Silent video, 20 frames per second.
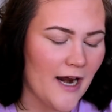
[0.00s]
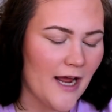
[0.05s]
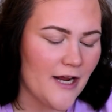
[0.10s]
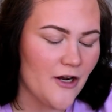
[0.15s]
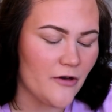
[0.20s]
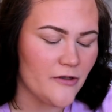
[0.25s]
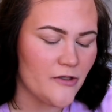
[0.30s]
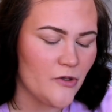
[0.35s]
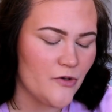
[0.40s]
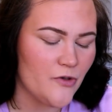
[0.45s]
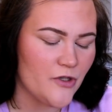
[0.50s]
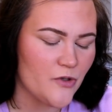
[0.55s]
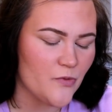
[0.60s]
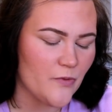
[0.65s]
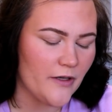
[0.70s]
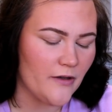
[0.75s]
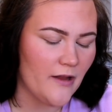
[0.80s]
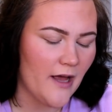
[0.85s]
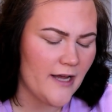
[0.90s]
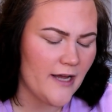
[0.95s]
And I also just
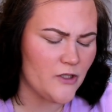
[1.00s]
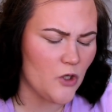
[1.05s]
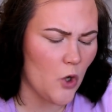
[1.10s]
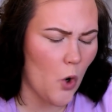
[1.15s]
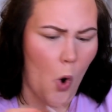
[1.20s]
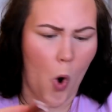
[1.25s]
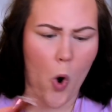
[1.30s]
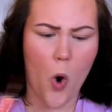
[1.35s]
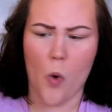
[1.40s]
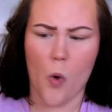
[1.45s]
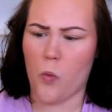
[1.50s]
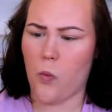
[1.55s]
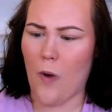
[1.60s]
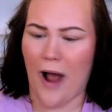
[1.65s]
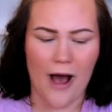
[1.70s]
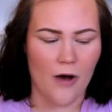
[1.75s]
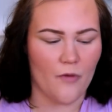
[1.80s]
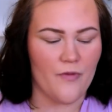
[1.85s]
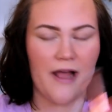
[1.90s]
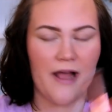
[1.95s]
realized, oh
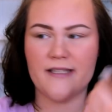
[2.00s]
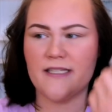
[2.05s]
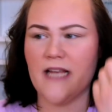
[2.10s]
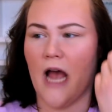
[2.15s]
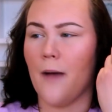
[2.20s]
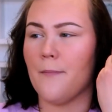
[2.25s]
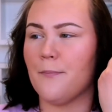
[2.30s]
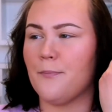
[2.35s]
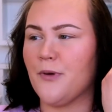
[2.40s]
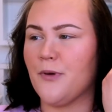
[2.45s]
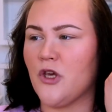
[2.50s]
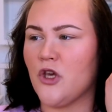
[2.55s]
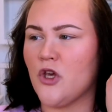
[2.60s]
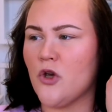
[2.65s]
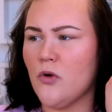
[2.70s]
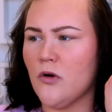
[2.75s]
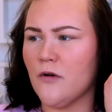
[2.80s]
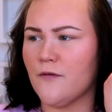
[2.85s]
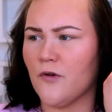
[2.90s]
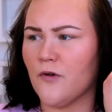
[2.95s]
wow, that's got
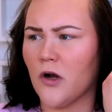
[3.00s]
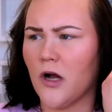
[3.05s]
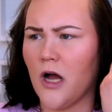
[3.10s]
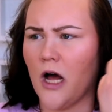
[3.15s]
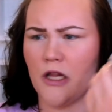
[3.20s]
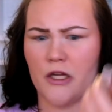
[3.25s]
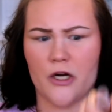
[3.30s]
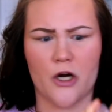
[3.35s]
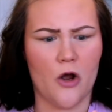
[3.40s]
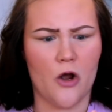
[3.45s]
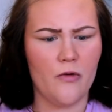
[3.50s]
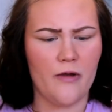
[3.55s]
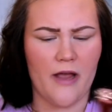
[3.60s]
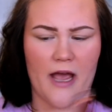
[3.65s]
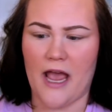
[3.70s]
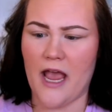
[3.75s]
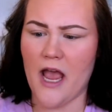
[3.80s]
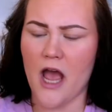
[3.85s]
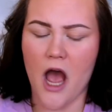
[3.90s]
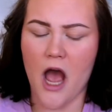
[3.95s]
beautiful color.
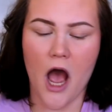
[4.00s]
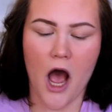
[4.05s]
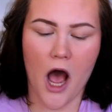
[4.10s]
Okay.